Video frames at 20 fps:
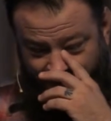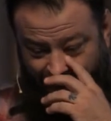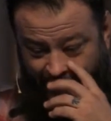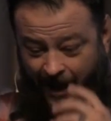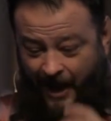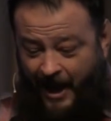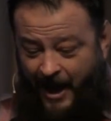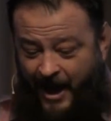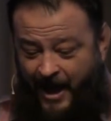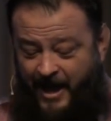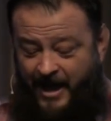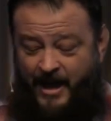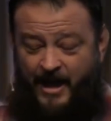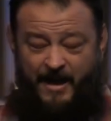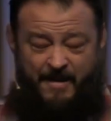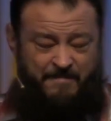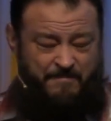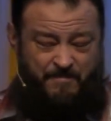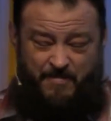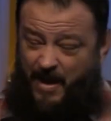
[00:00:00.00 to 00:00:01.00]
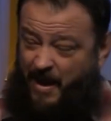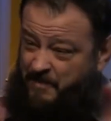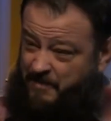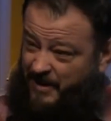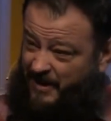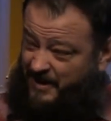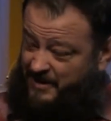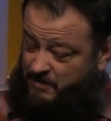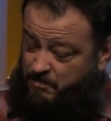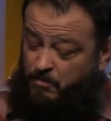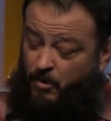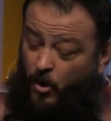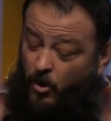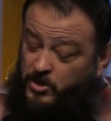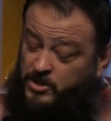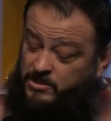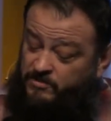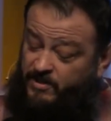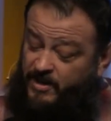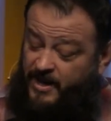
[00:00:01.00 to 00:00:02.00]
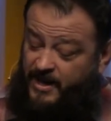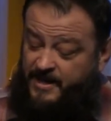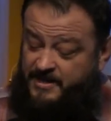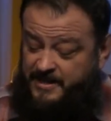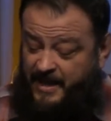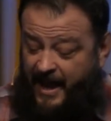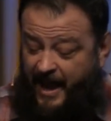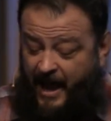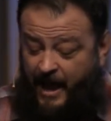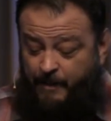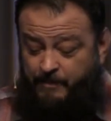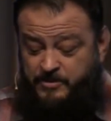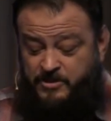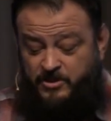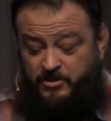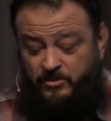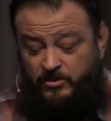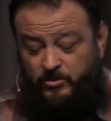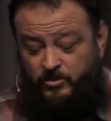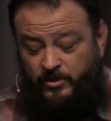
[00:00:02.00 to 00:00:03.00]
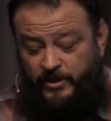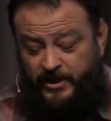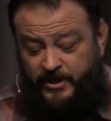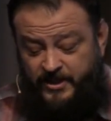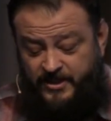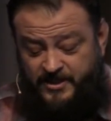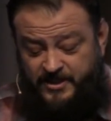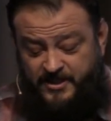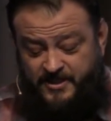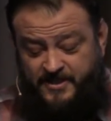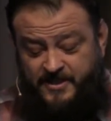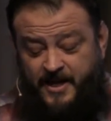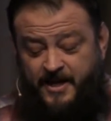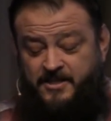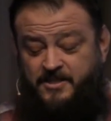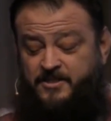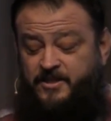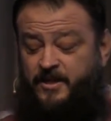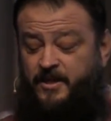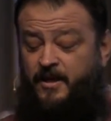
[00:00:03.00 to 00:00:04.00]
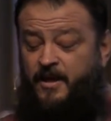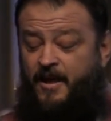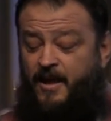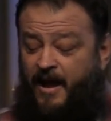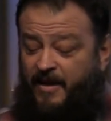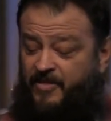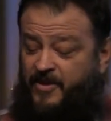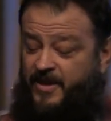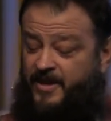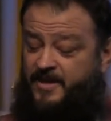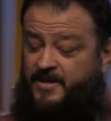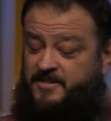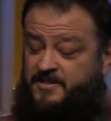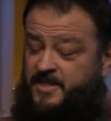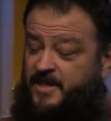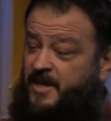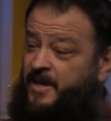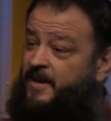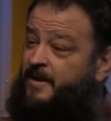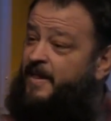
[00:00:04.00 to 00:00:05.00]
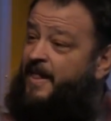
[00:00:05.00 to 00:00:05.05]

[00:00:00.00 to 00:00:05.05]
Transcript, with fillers: I I mean, it, most of it is absolutely disgusting. I think it is the